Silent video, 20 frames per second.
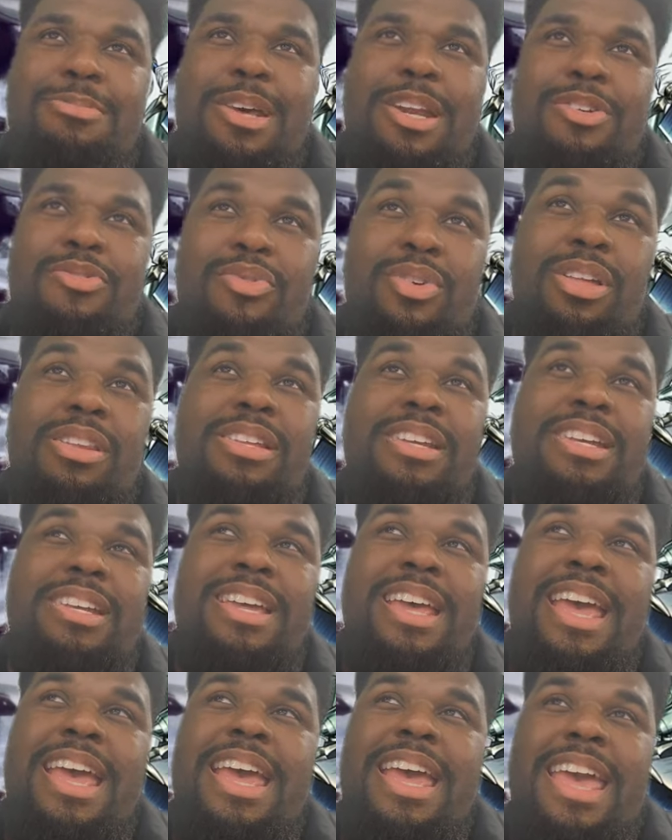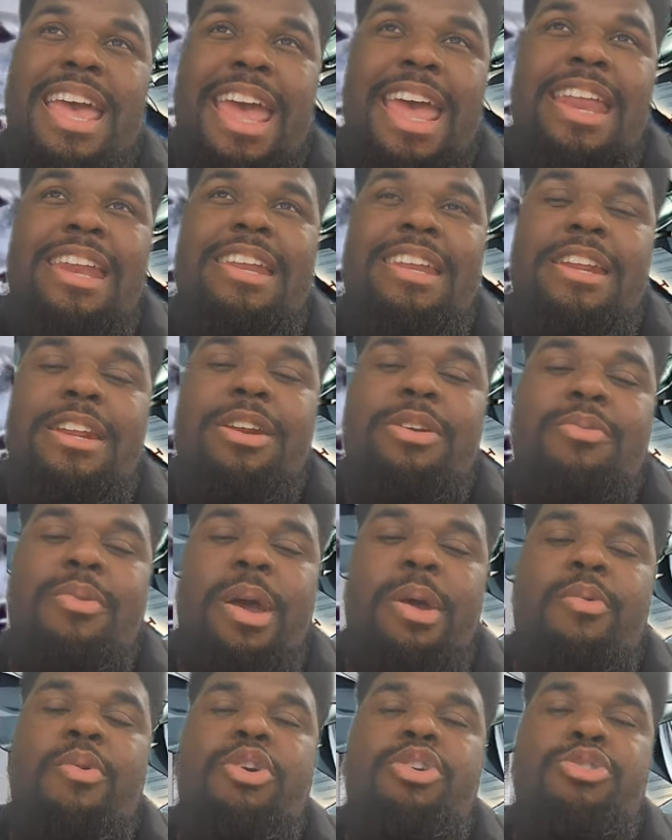But it really ended in a
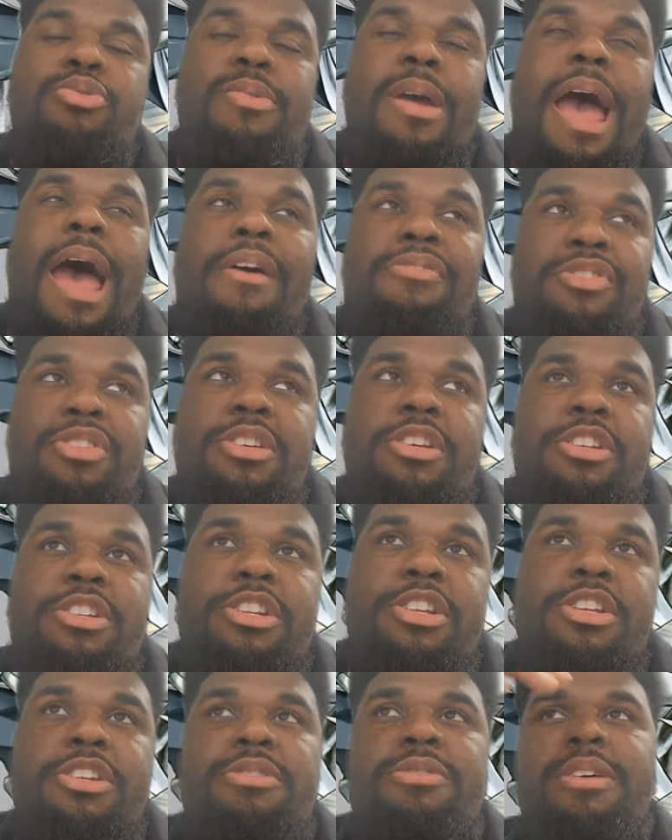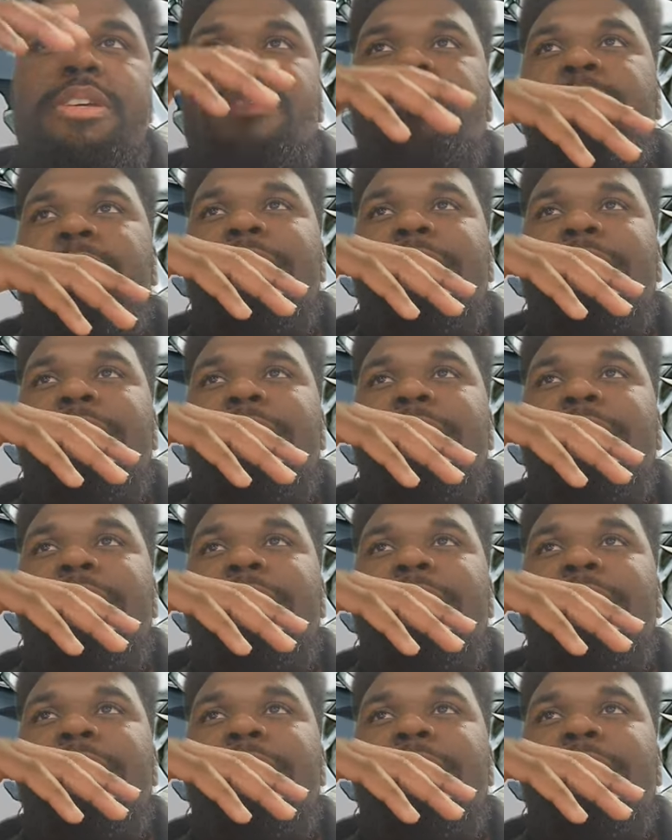way where you have to continue this.